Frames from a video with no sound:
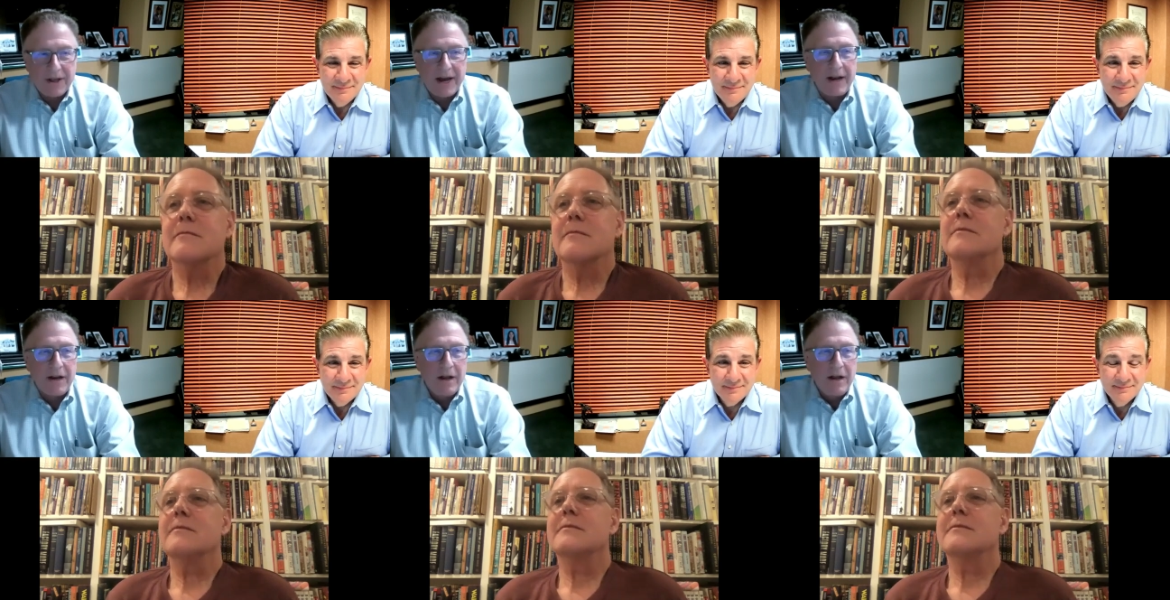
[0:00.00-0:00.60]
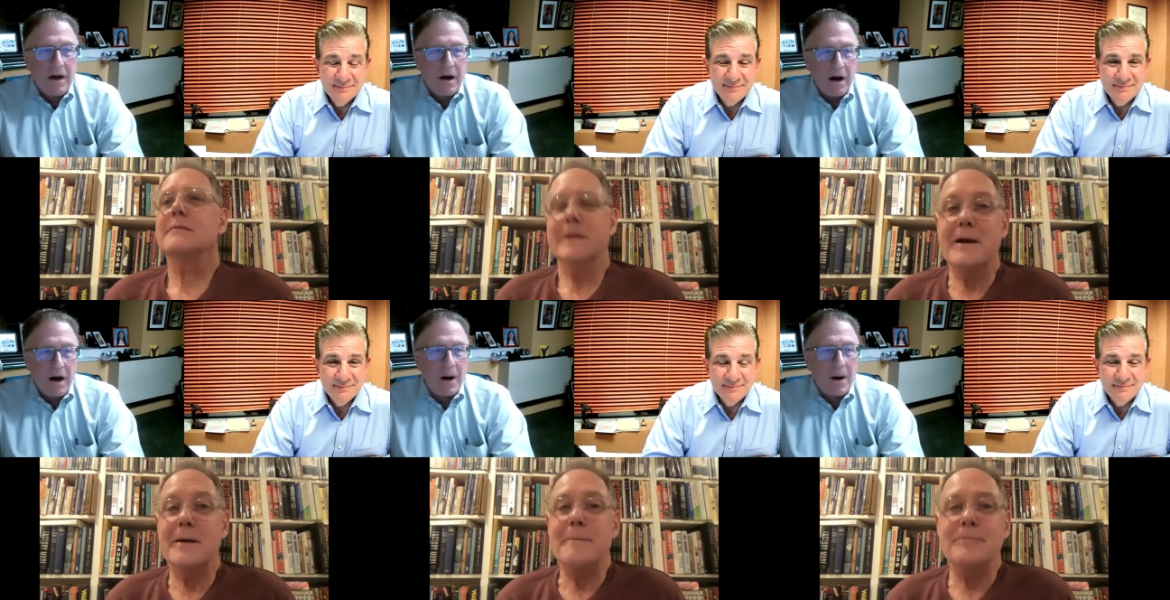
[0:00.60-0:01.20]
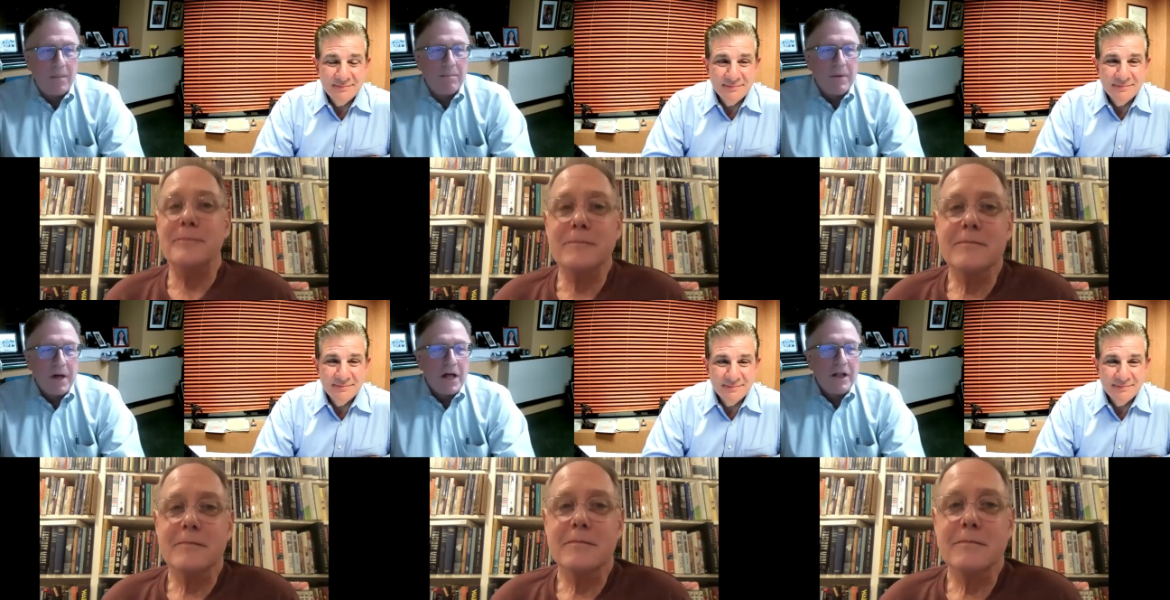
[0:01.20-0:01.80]
Speaker 1: that. Yeah. Um,
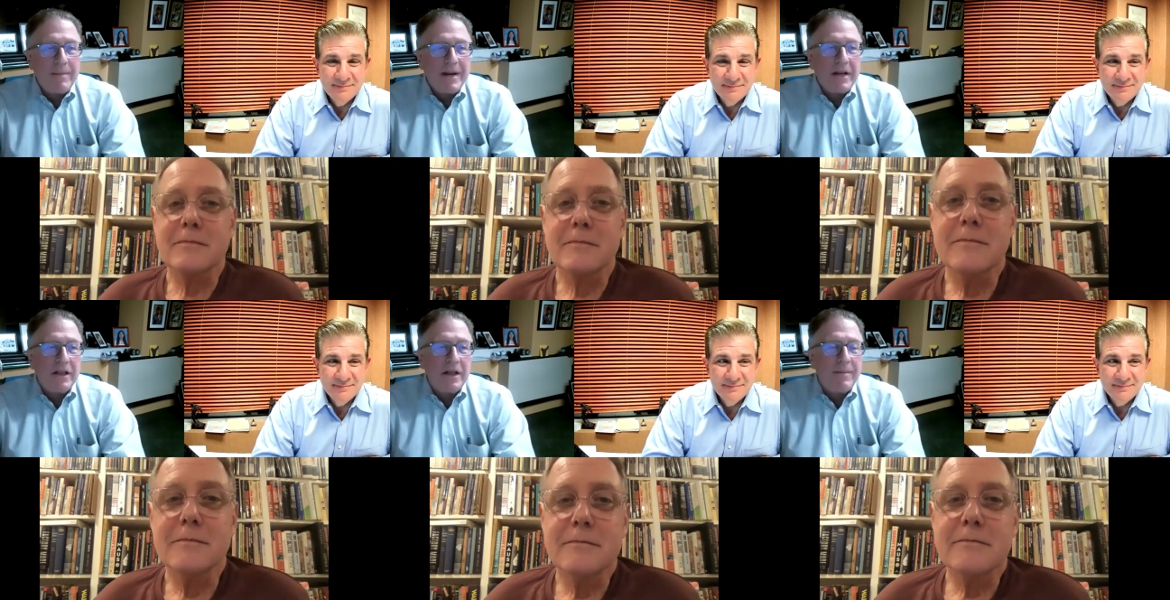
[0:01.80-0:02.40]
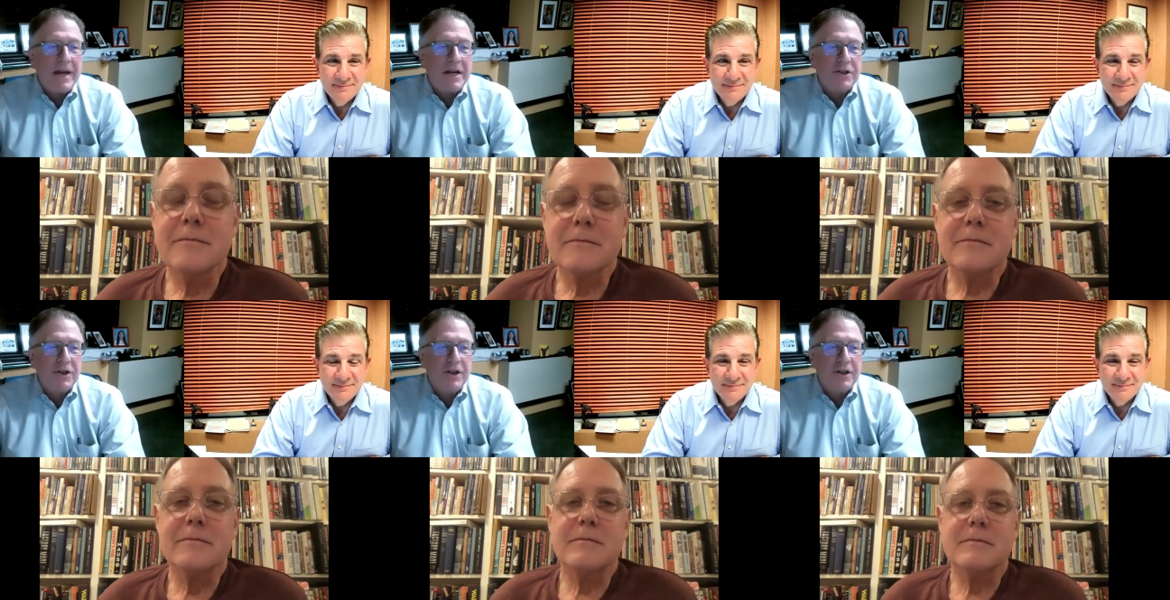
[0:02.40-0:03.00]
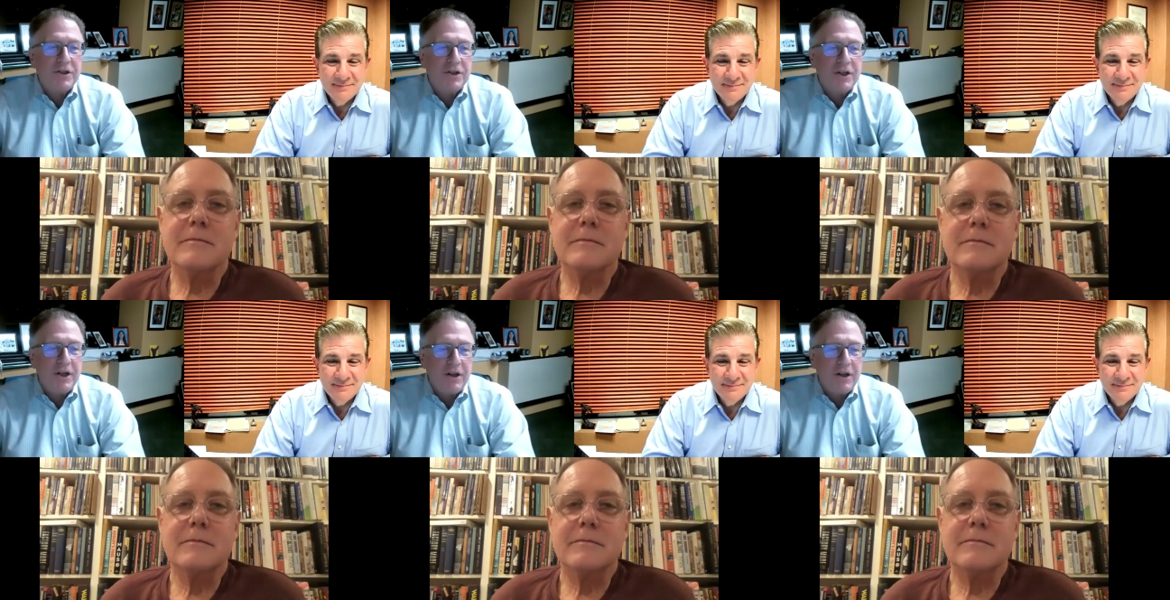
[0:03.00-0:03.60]
let me let me ask you this:
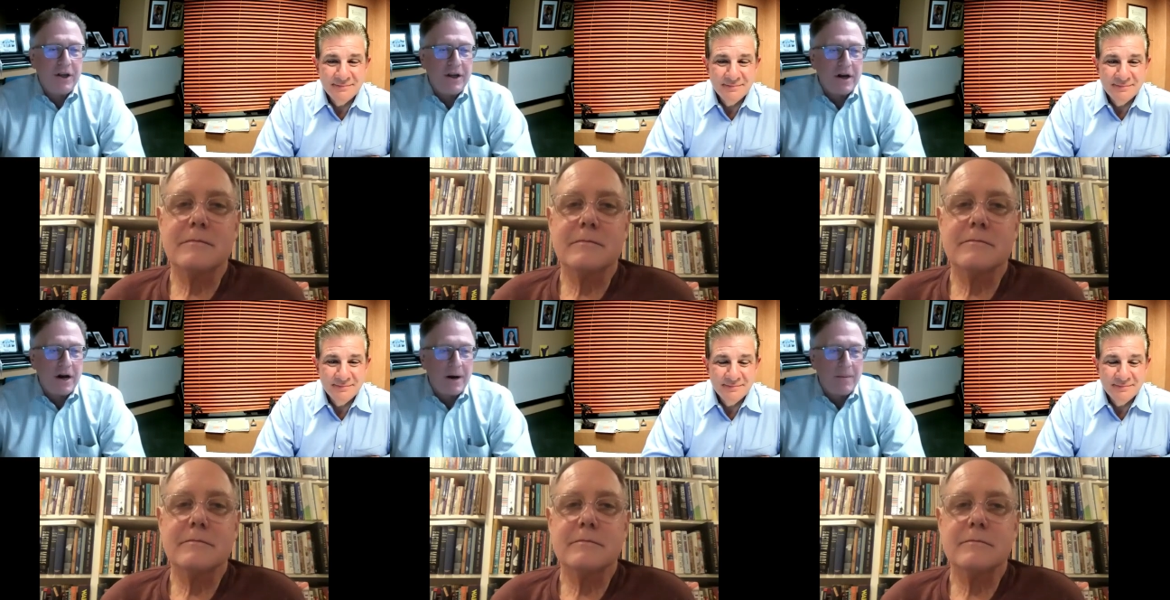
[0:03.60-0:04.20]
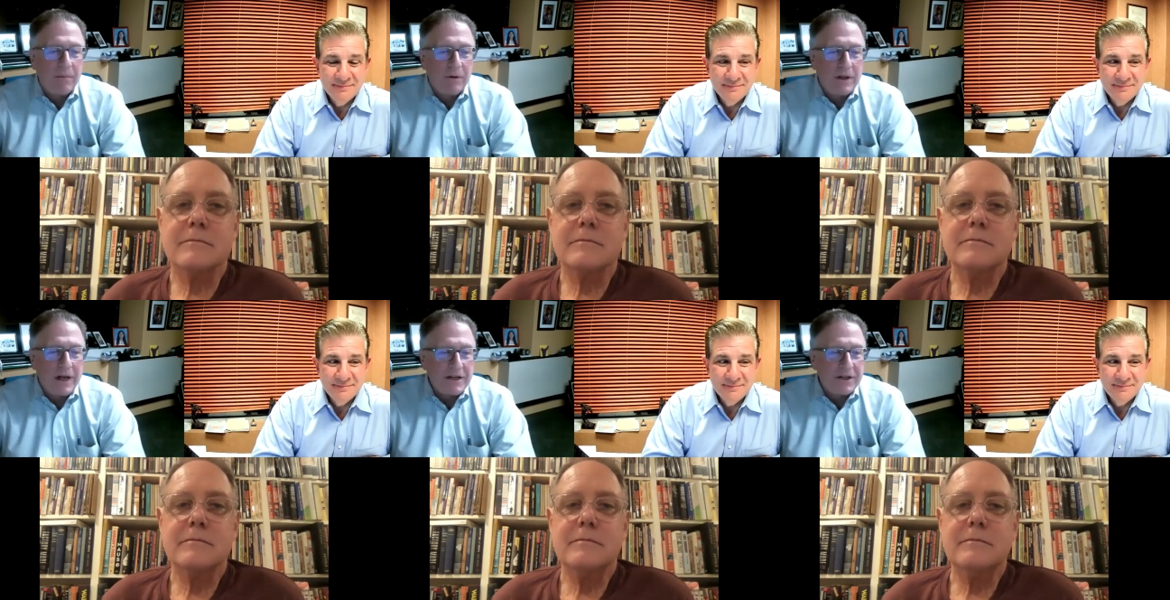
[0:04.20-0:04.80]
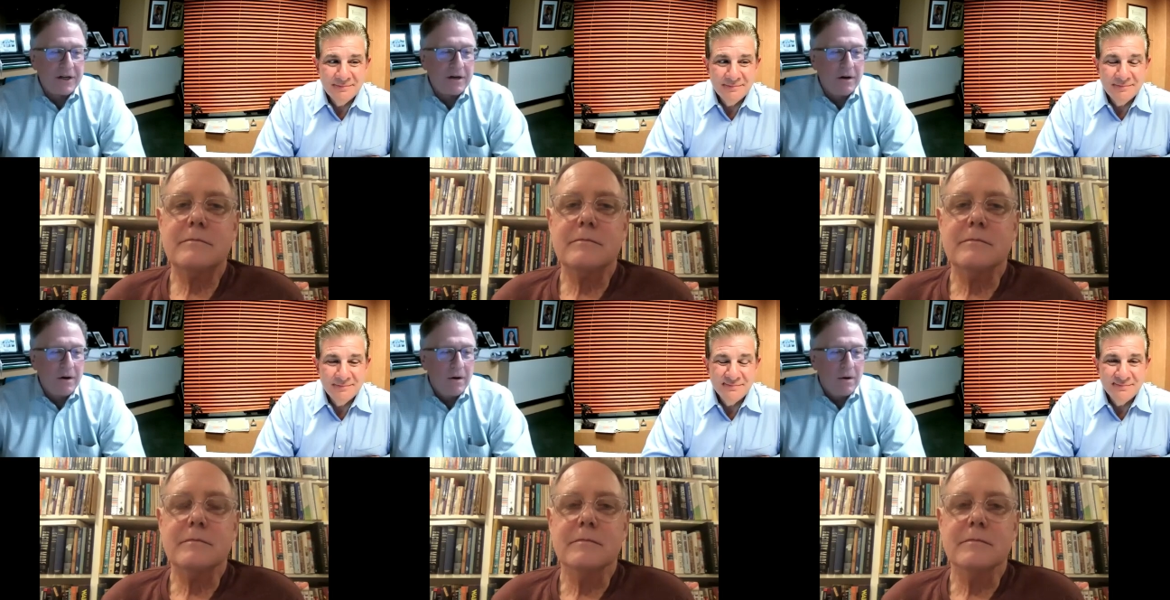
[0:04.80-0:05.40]
the the um, classic
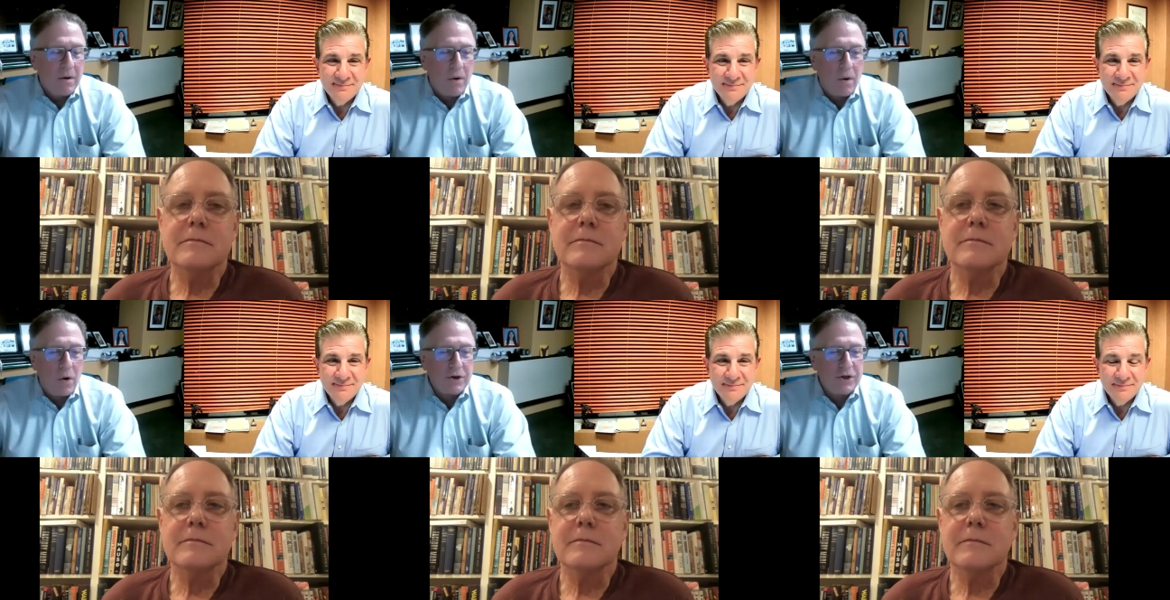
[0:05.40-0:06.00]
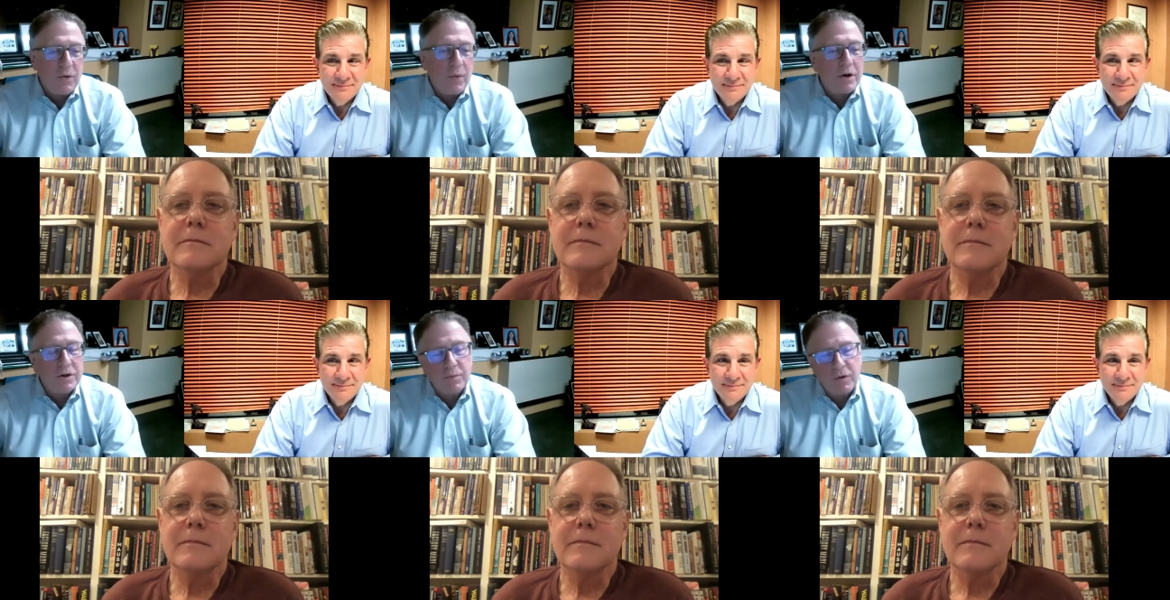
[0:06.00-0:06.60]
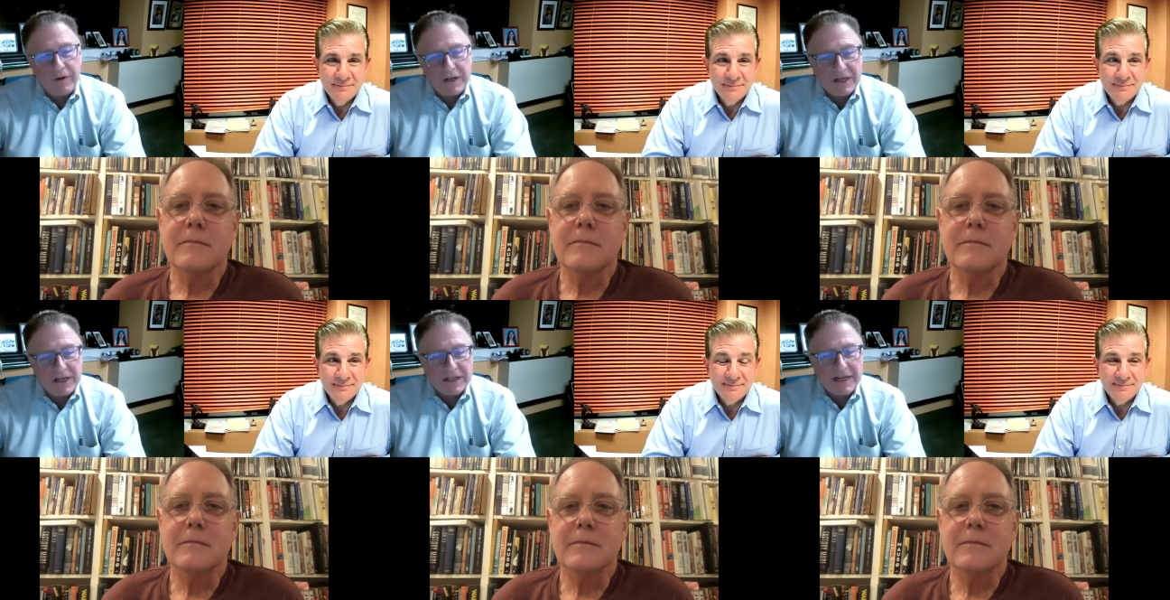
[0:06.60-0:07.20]
Orson Welles movie,
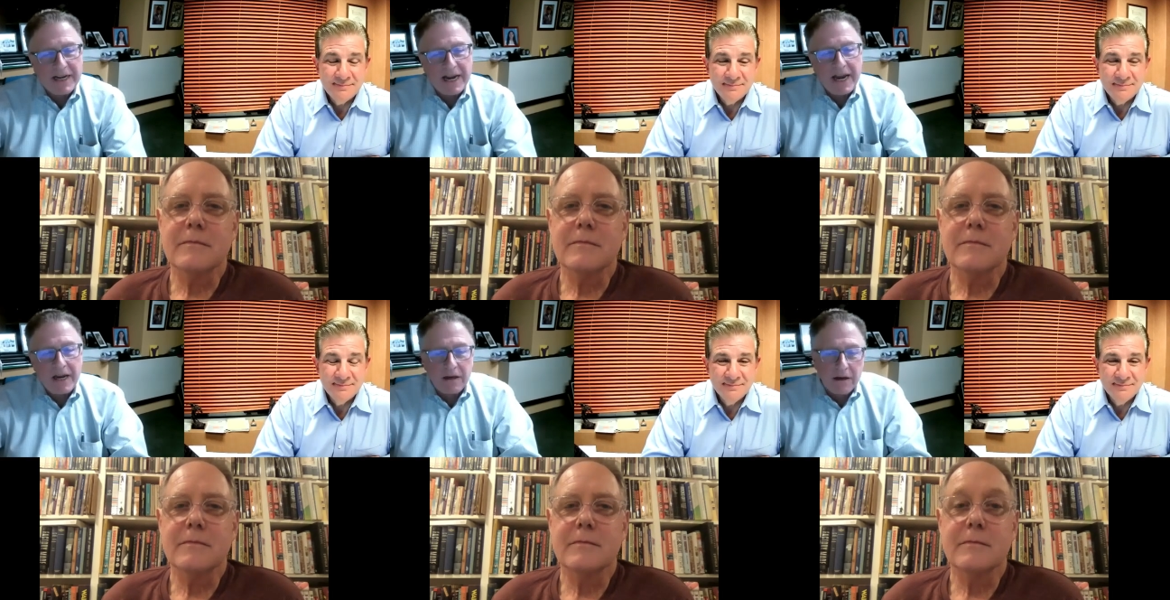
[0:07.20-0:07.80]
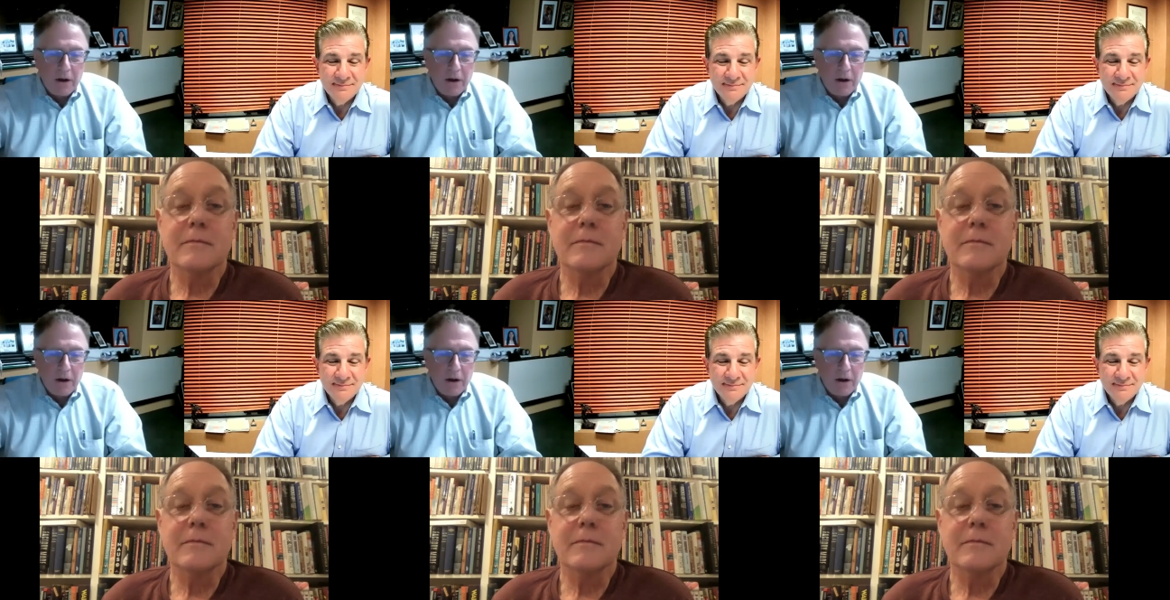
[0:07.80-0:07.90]
Citizen Kane.